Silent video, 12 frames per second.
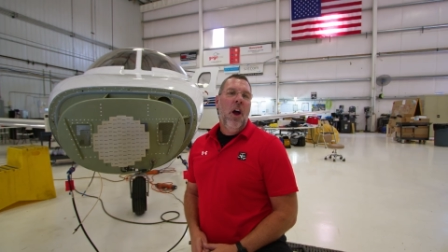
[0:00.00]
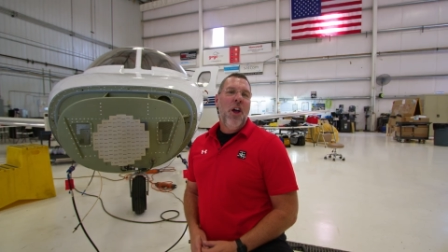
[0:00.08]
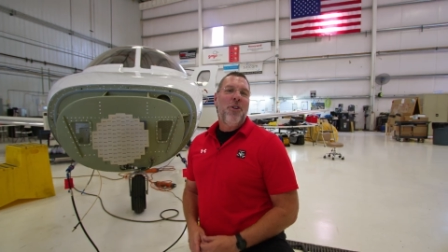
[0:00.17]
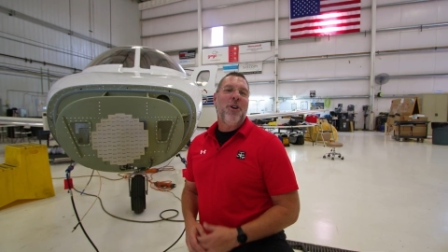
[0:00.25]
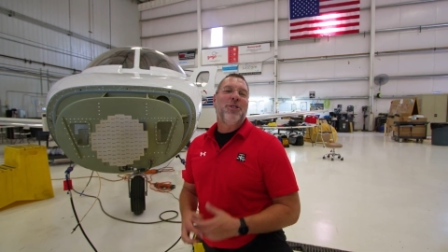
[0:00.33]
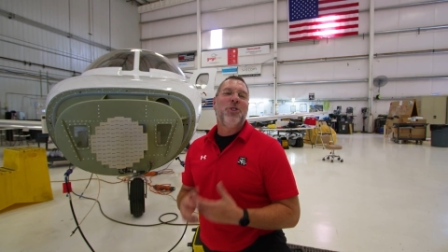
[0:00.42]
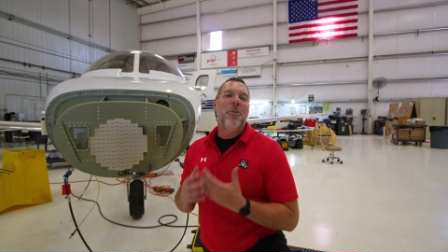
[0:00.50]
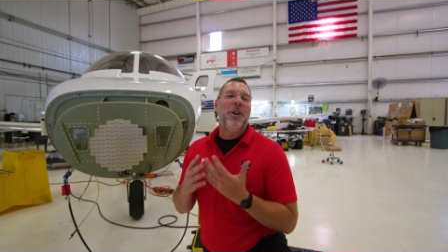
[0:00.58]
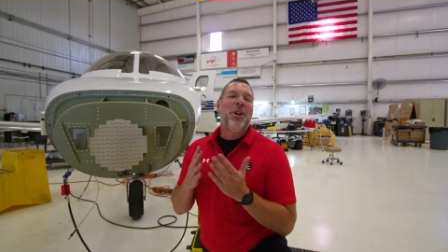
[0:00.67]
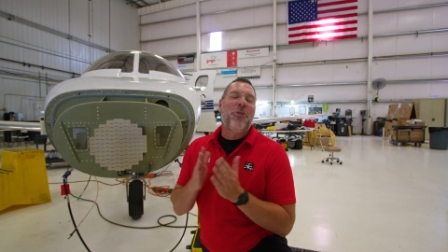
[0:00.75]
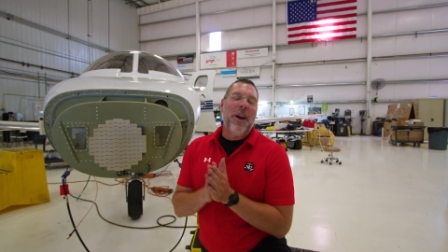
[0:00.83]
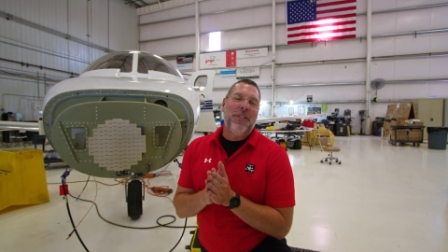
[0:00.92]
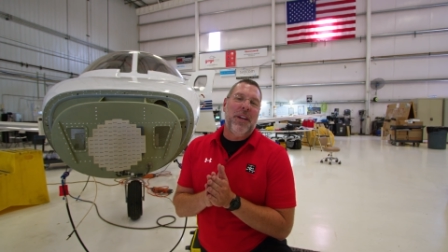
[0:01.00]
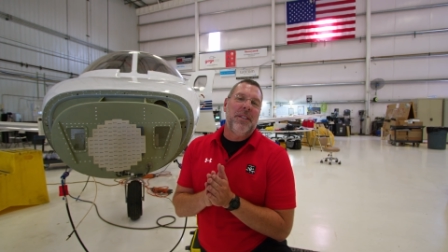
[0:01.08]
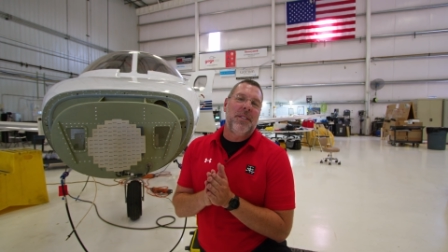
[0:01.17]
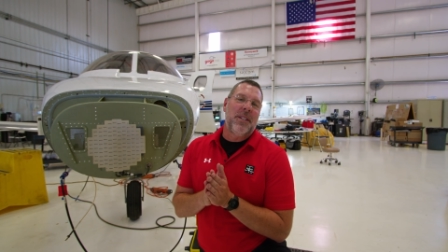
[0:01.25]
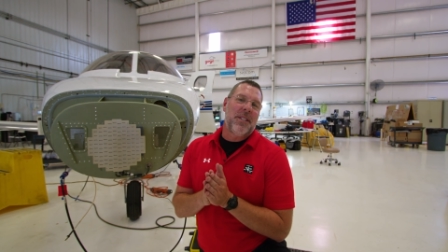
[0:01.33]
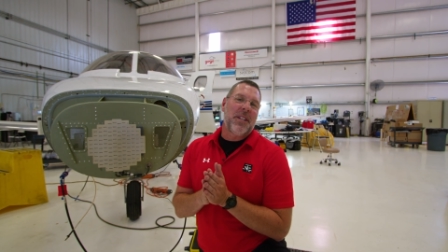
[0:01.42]
There are so many great things
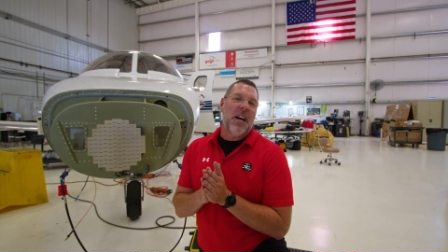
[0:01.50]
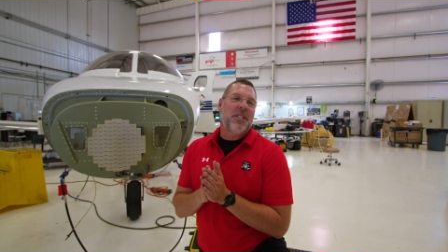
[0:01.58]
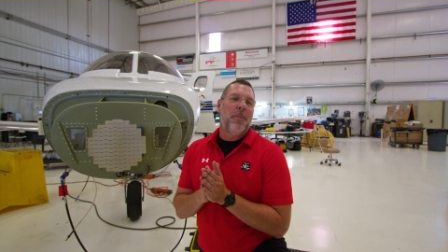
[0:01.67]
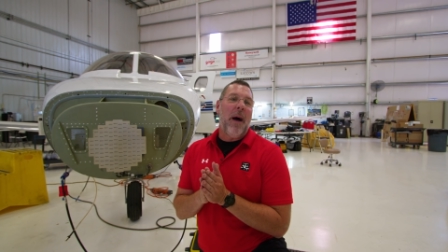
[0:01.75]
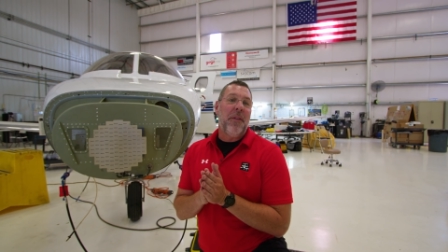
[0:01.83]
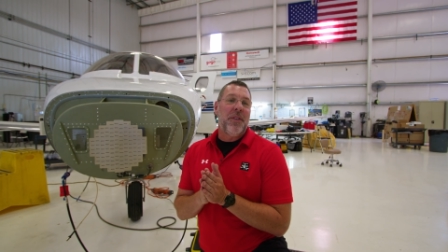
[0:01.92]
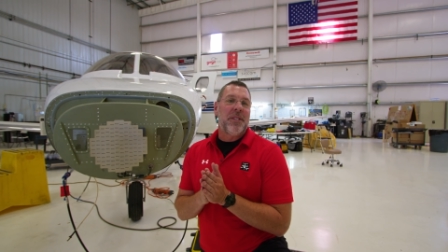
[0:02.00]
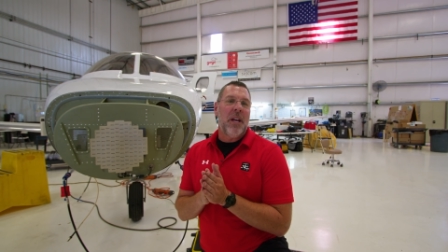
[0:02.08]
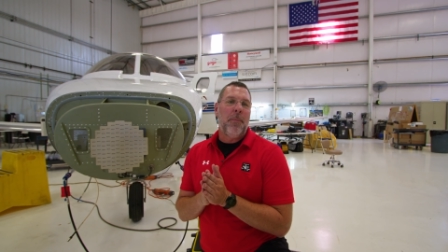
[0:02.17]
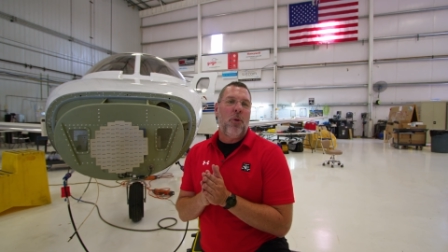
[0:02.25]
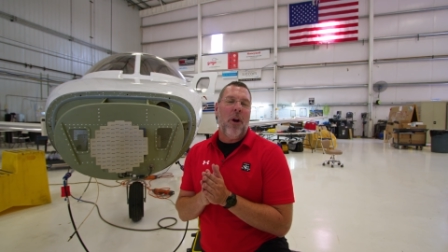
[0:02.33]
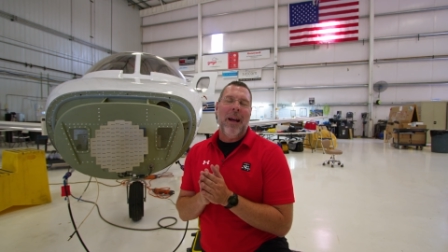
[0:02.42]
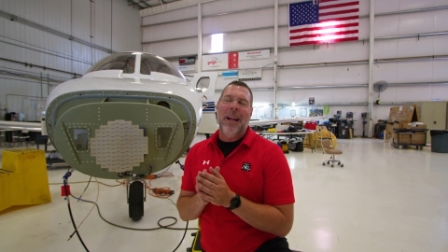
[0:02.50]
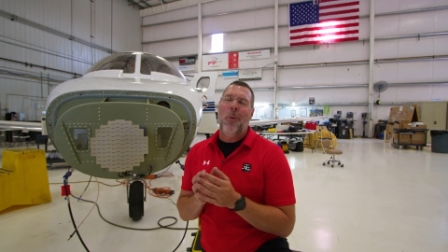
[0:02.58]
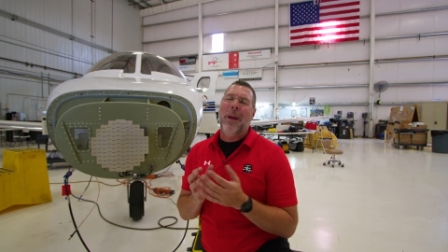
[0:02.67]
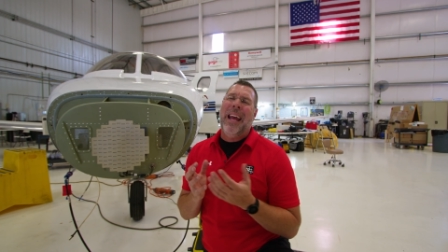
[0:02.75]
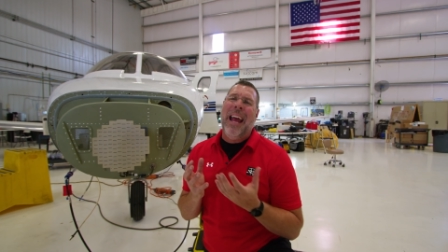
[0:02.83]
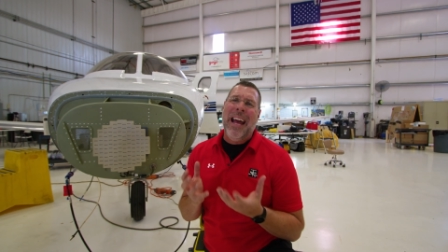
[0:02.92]
to discuss about this upgrade, and we
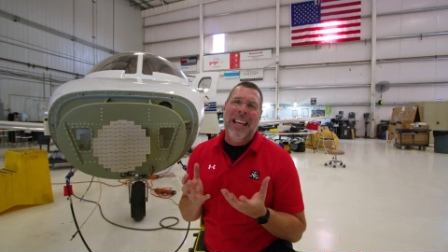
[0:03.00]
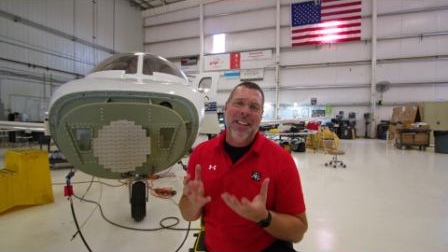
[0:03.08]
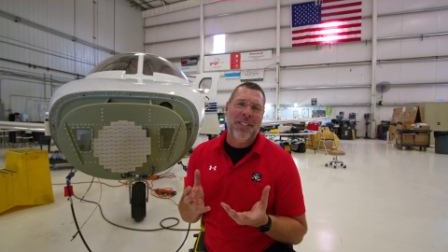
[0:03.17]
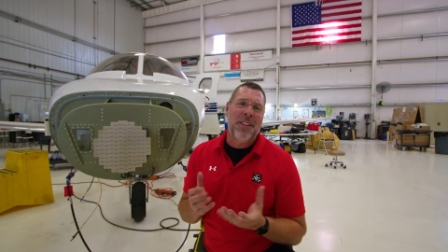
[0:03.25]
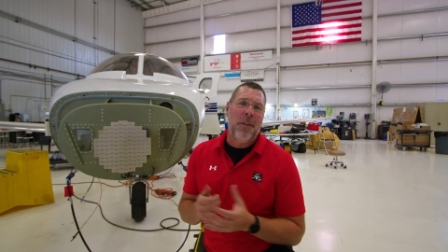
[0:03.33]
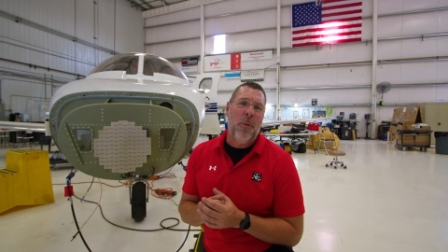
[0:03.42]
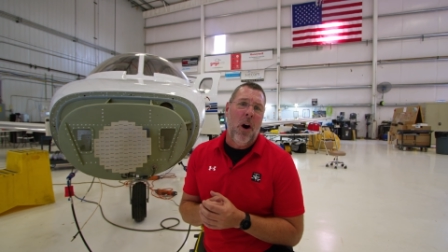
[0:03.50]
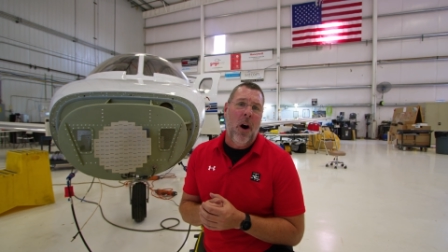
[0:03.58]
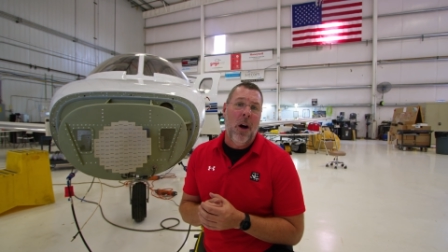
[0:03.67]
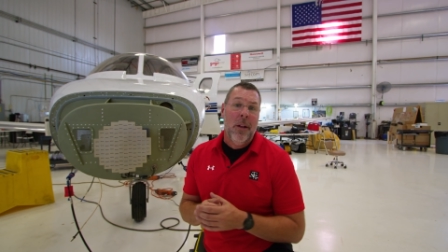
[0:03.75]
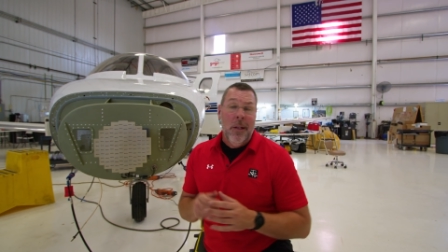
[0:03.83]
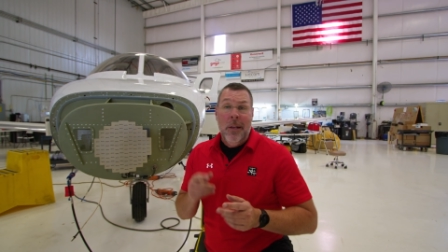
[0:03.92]
can't get to them all,